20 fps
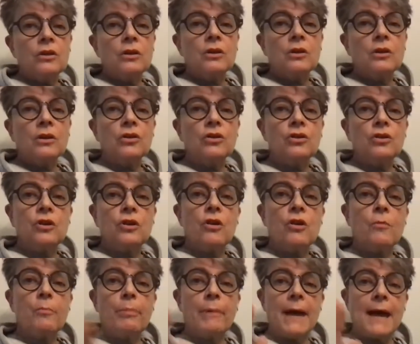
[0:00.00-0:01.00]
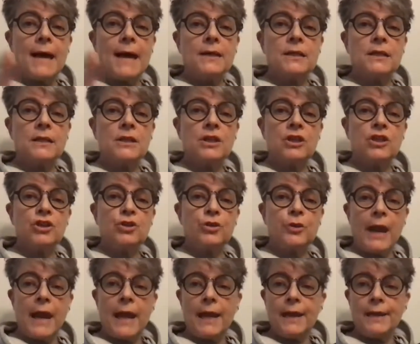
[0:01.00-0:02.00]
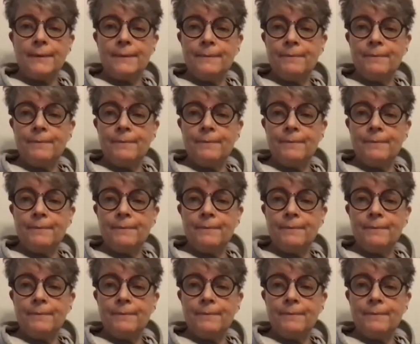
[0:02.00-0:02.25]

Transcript: Can you go back to the train?